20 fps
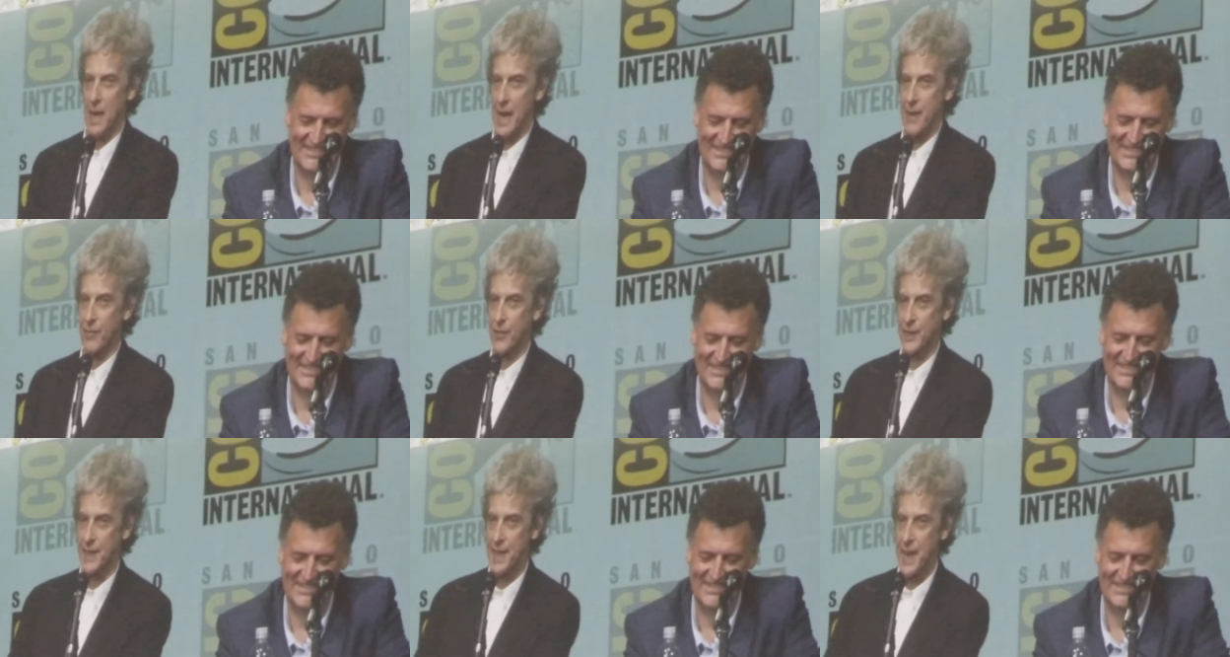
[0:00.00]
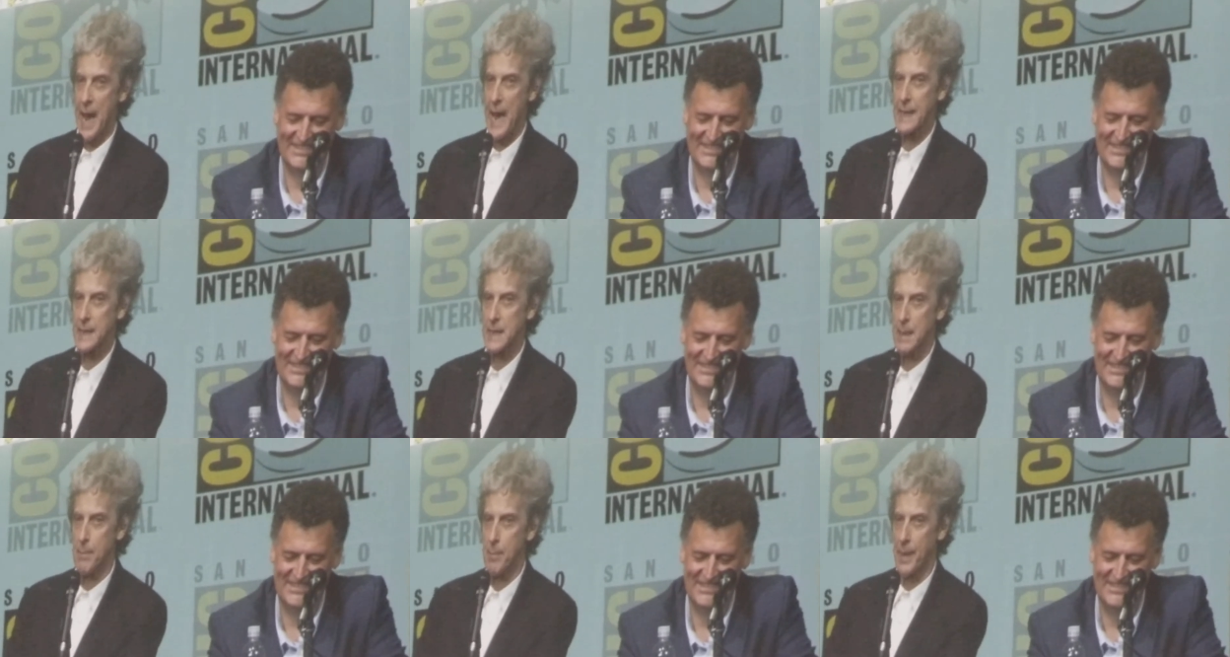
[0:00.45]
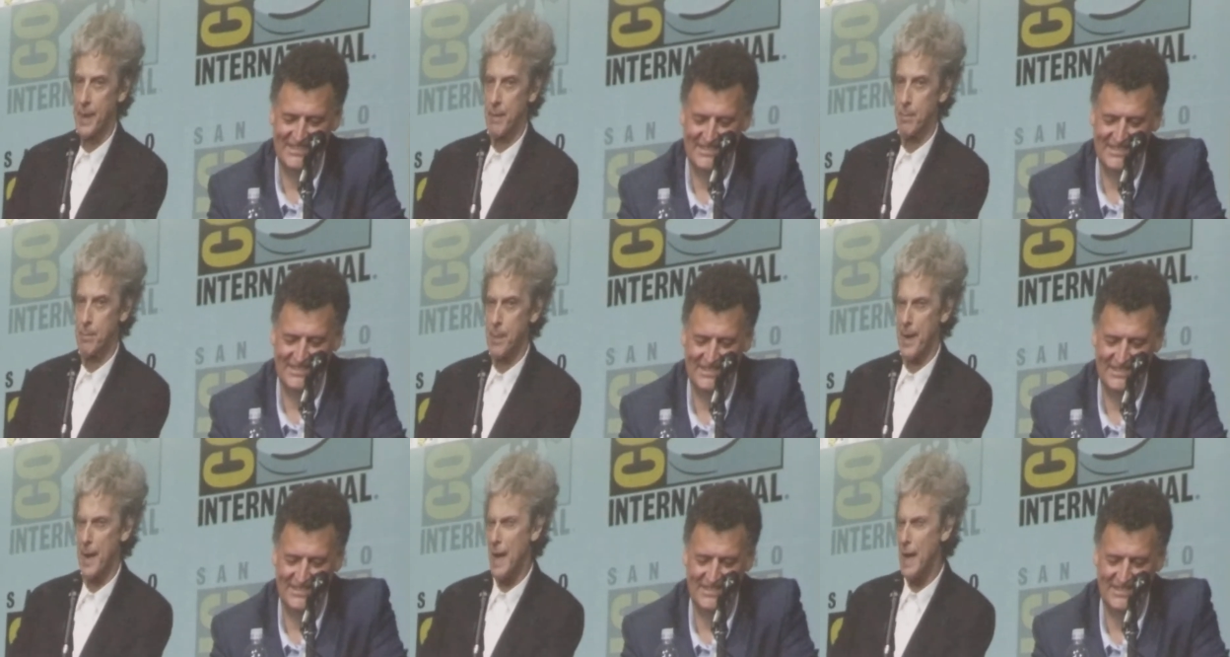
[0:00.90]
Speaker 1: life as an actor,
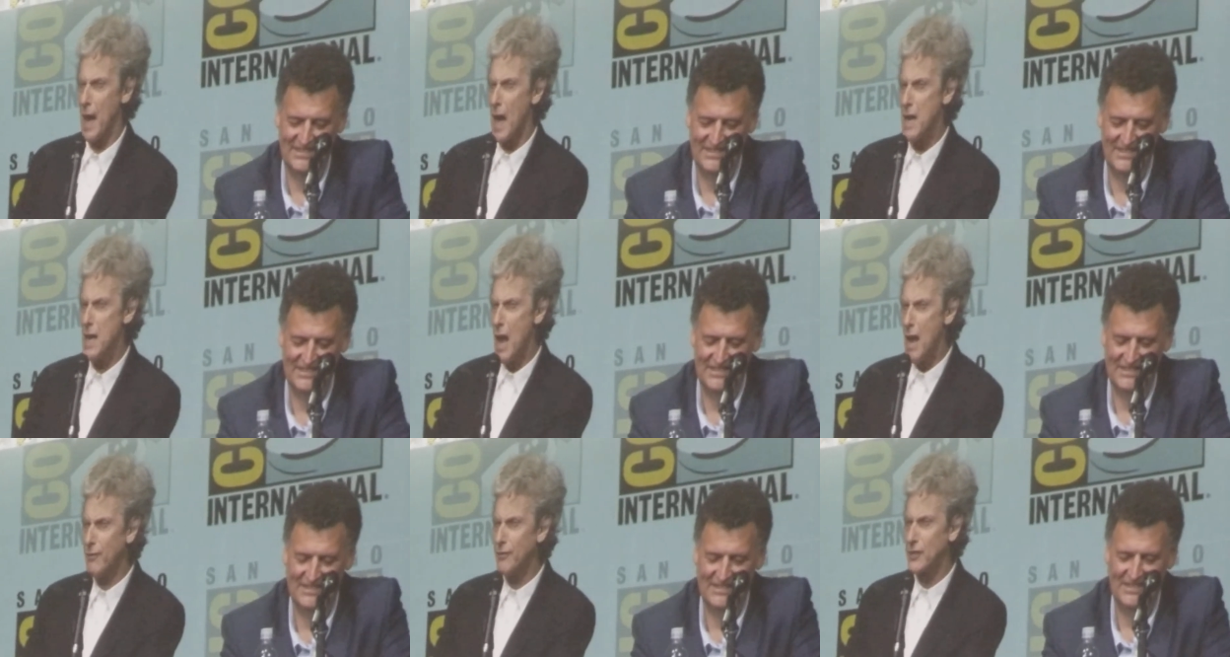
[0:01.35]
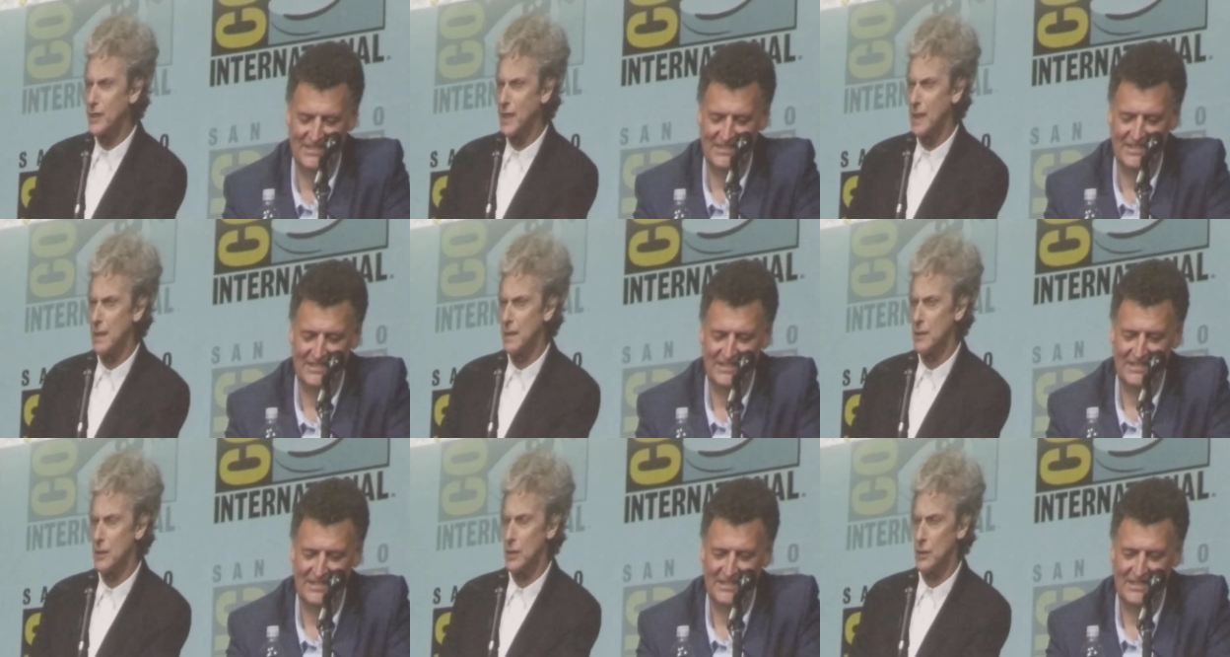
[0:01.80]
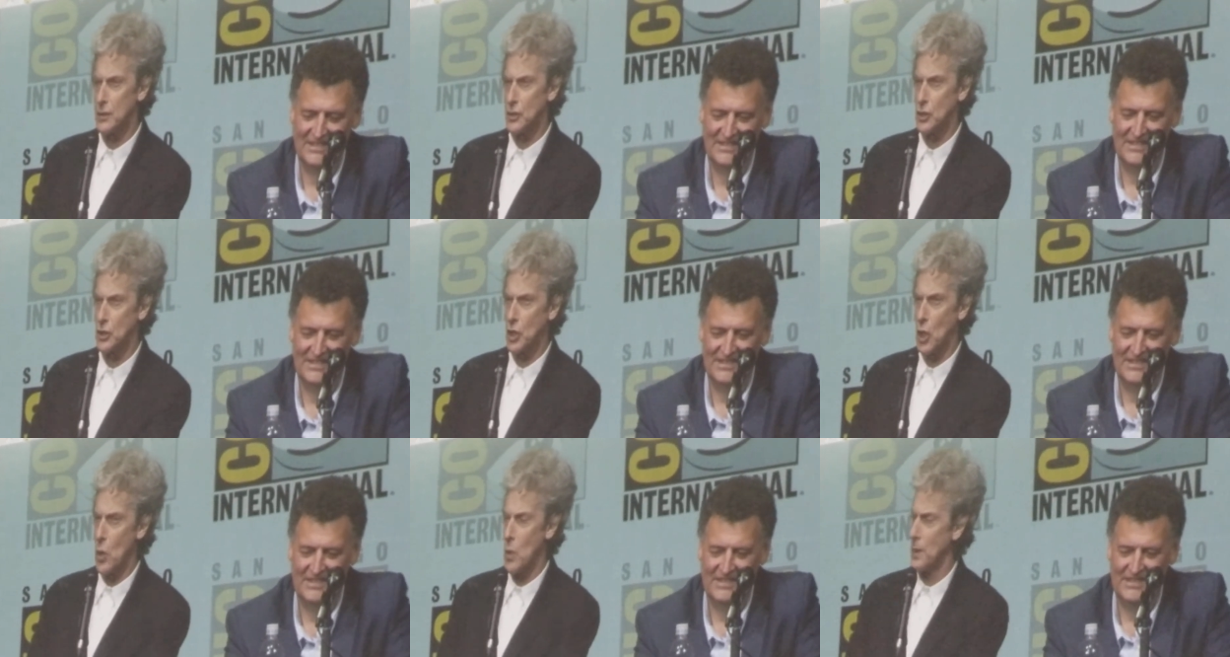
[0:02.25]
but, but I, I loved the, the,
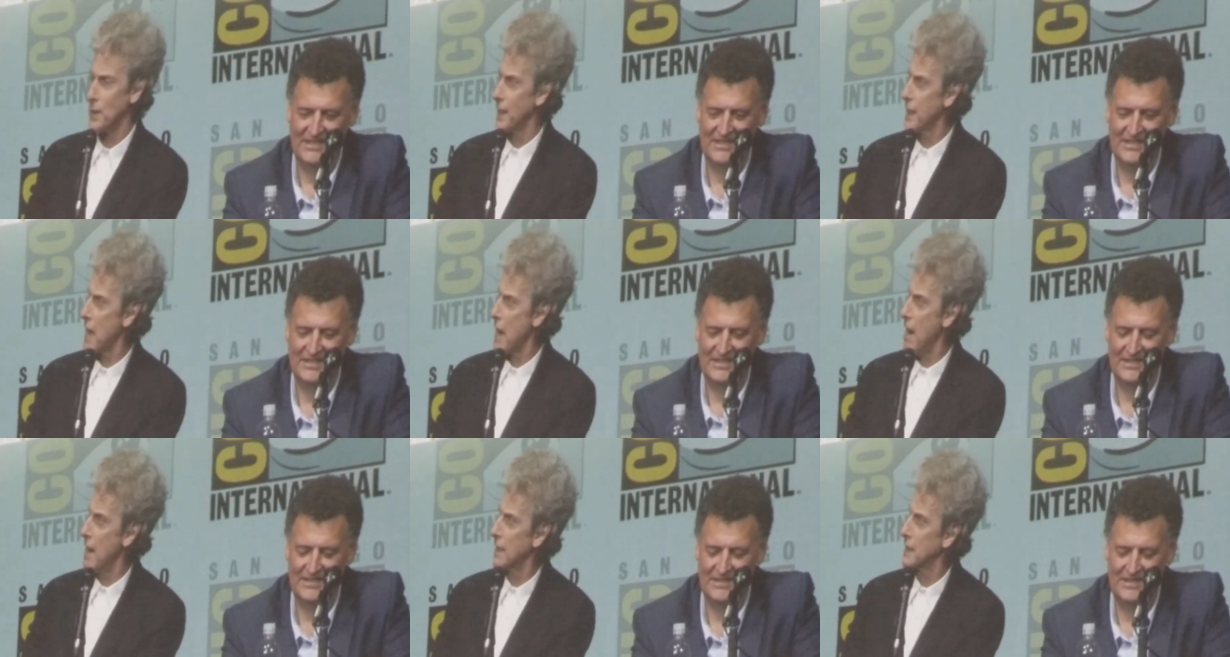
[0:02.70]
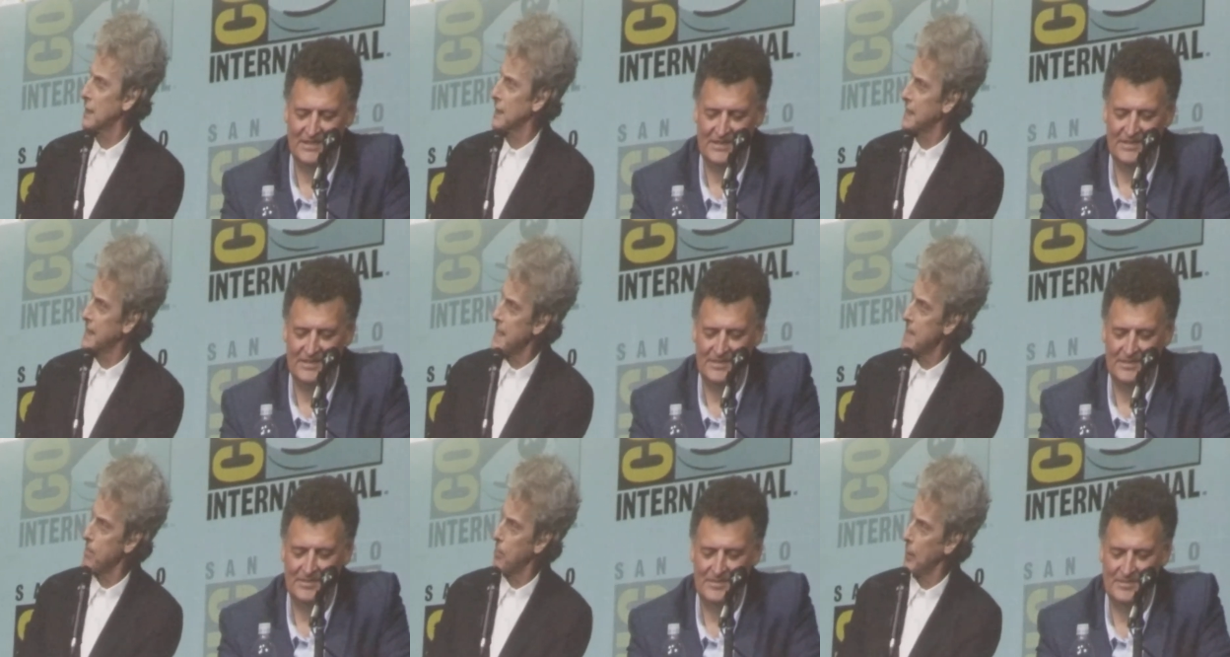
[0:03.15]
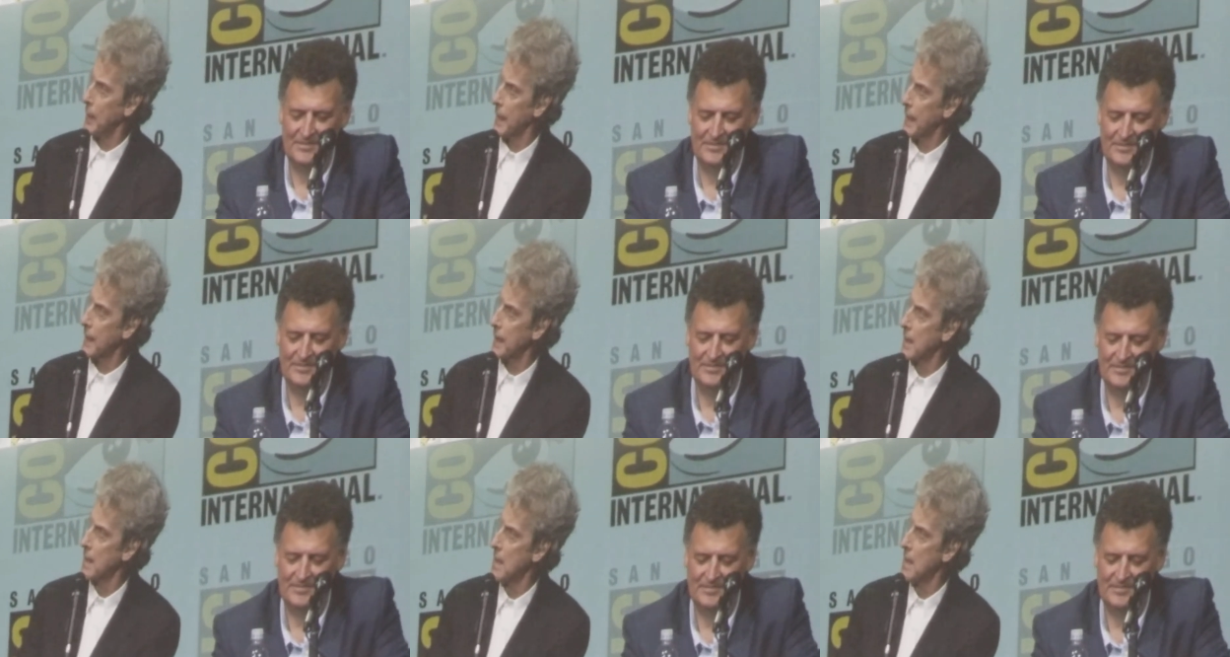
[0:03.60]
the, show and the character deeply.